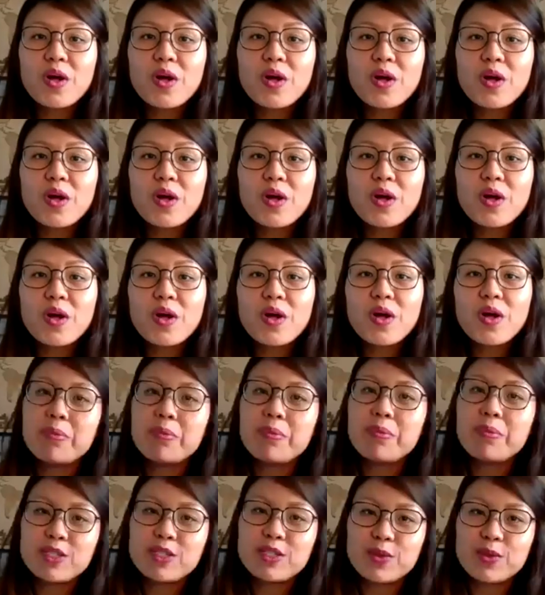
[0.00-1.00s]
episode
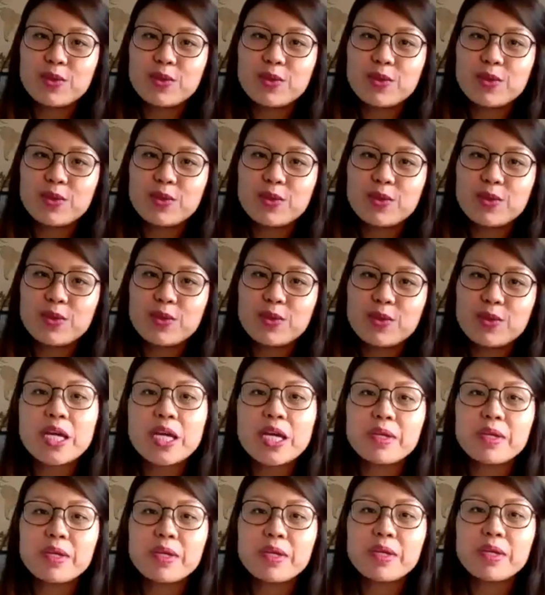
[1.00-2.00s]
of the Societal
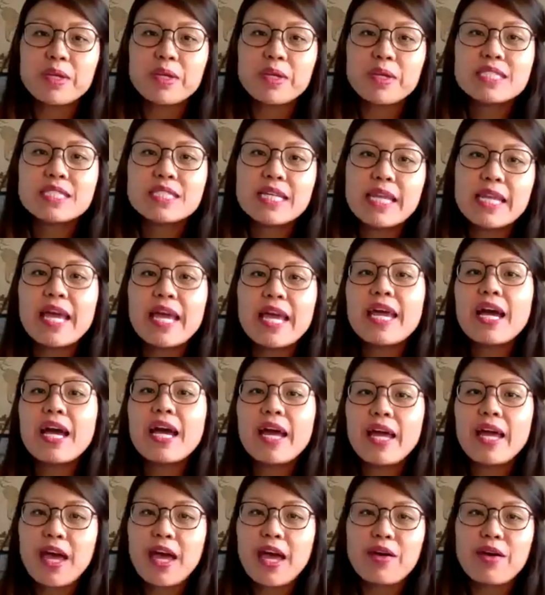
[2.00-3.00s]
Shapers. Today I
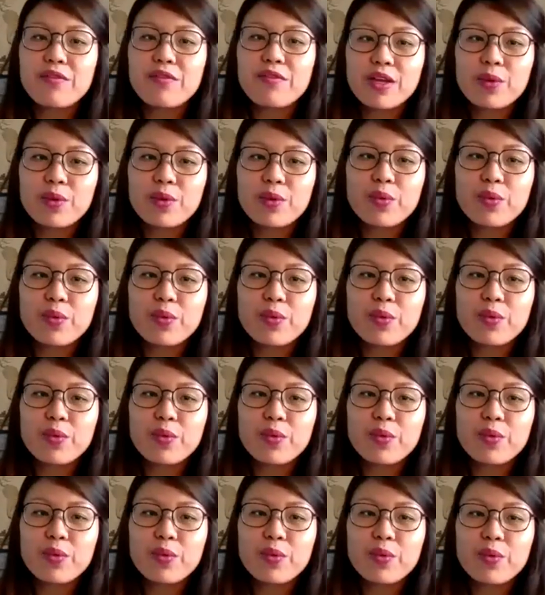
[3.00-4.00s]
have here with me
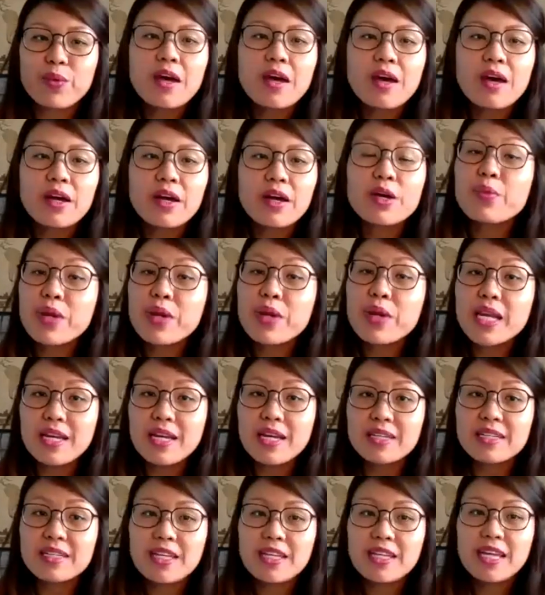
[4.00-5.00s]
Karyna,
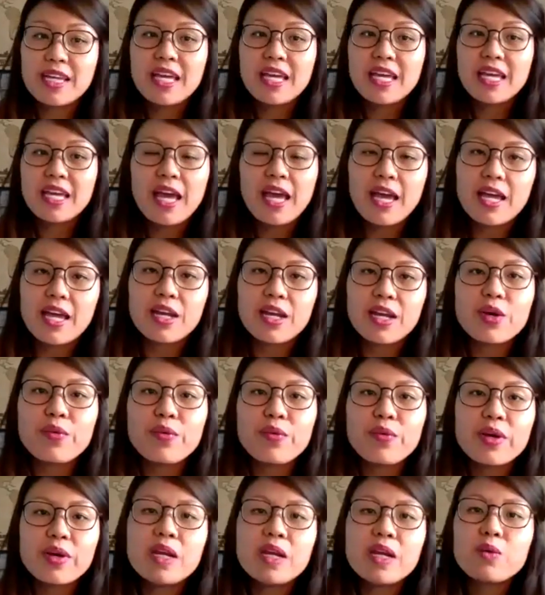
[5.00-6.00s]
and
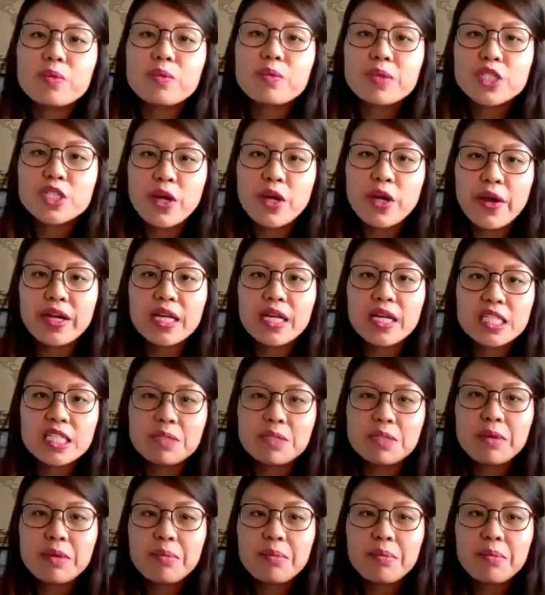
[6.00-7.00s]
Karyna will be sharing a little
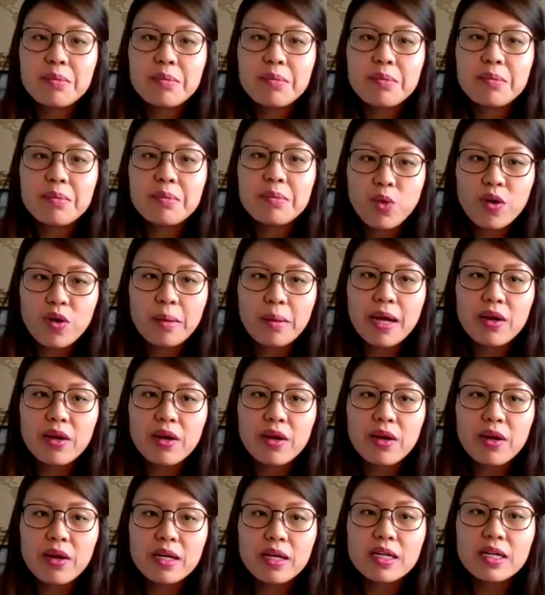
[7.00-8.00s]
bit more about her
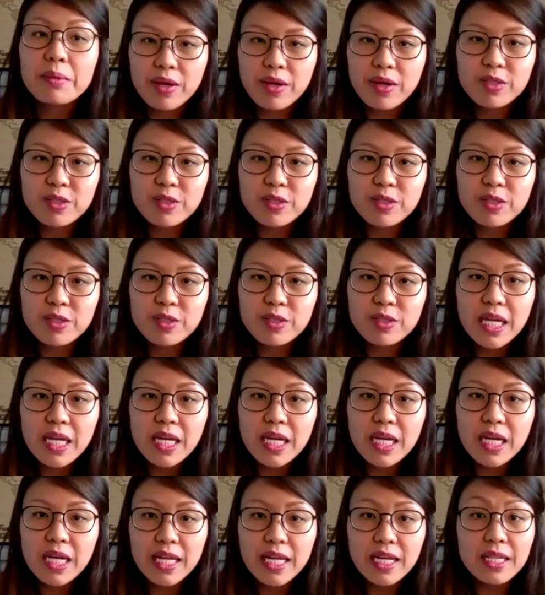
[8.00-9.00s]
background, and I'll
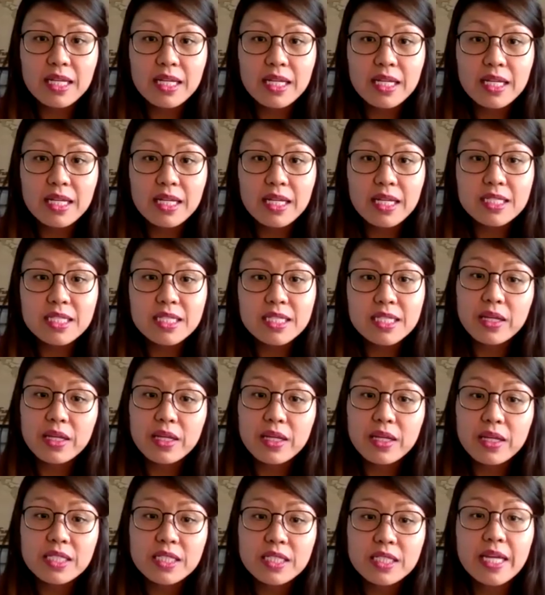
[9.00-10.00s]
let her take it
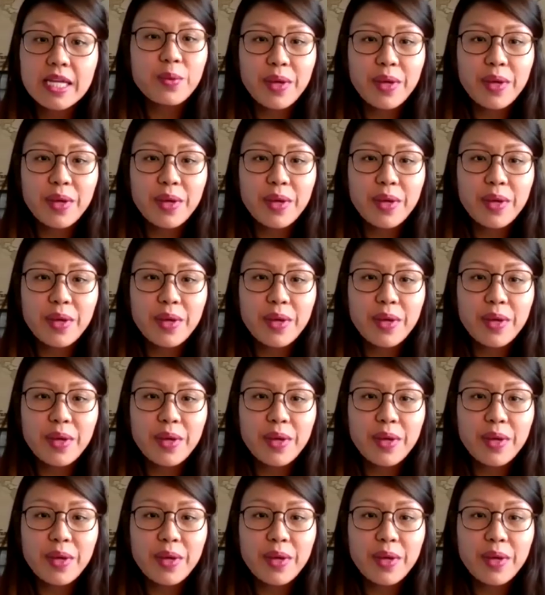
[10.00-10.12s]
away.